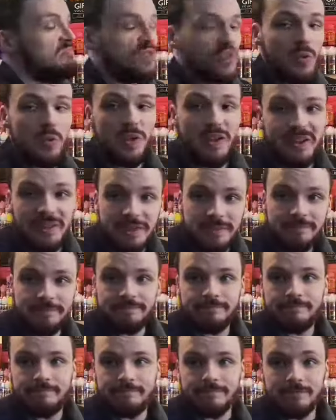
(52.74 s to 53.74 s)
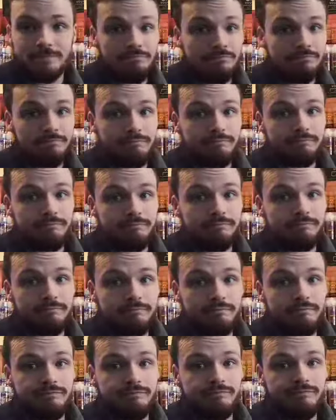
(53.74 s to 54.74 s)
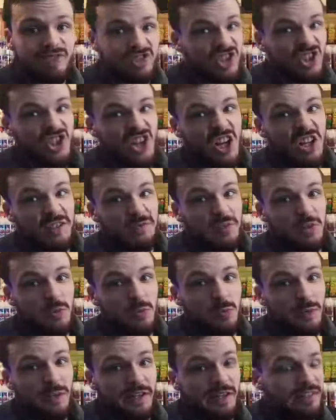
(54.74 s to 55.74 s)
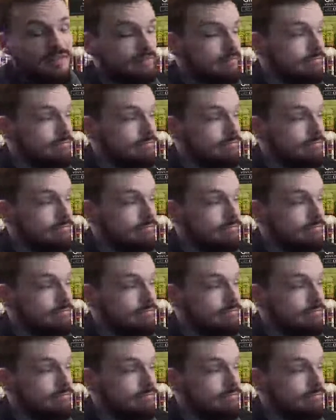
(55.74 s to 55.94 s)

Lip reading: two things. It's the start of a new week.